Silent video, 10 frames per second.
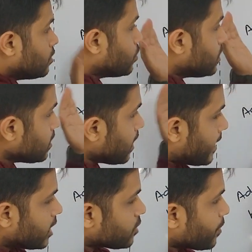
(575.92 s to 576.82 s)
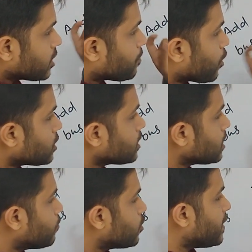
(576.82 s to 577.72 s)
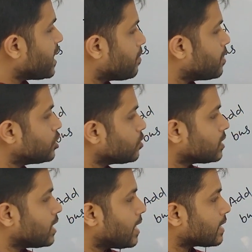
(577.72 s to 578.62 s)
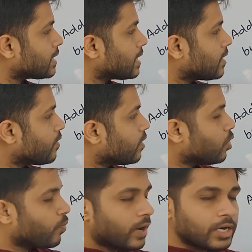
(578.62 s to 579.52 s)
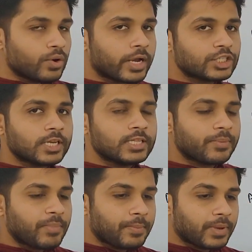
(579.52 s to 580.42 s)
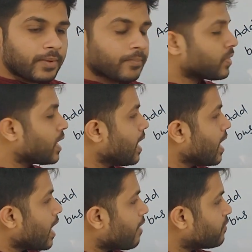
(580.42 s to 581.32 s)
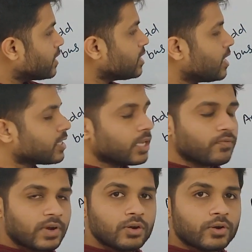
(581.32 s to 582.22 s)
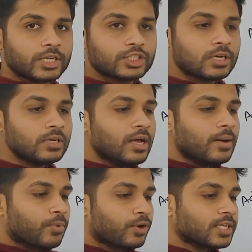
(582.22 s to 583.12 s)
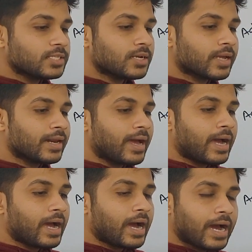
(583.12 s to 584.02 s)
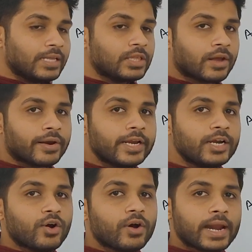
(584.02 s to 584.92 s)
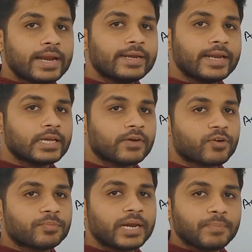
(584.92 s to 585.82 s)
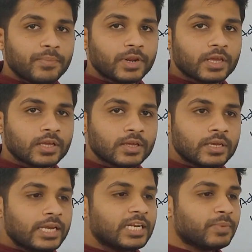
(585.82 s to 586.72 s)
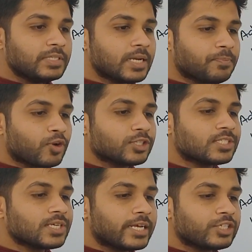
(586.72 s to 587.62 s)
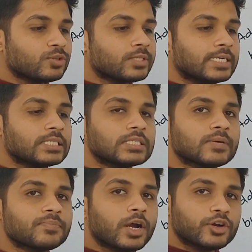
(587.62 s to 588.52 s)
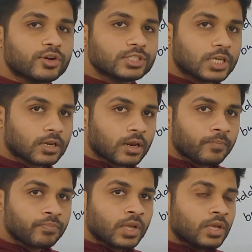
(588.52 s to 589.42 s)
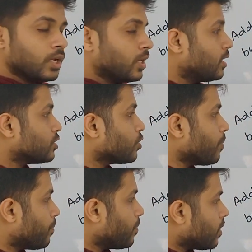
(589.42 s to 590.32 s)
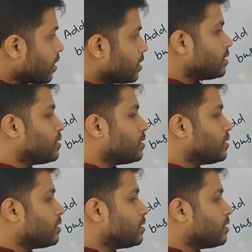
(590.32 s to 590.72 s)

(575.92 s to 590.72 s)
using the address bus, processor would be able to select one location in the memory. After selecting one location, processor can either read or write data from that memory. It means that processor has to send some control signal. So